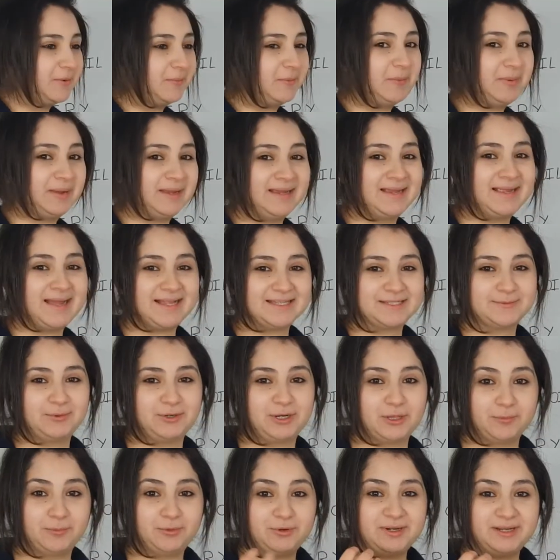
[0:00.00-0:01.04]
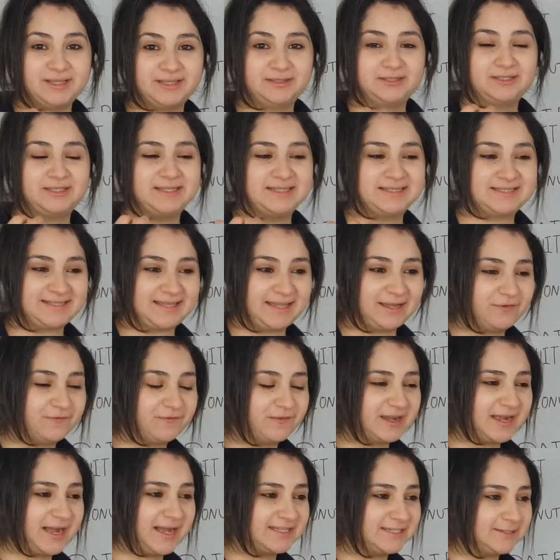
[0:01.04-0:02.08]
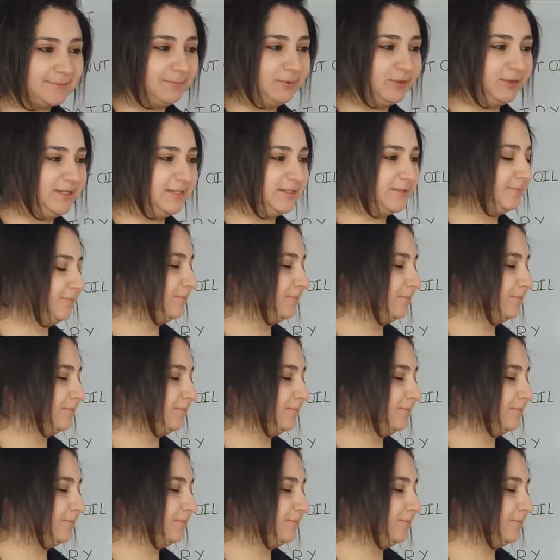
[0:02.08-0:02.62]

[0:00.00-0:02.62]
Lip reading: The body is there of catabolism.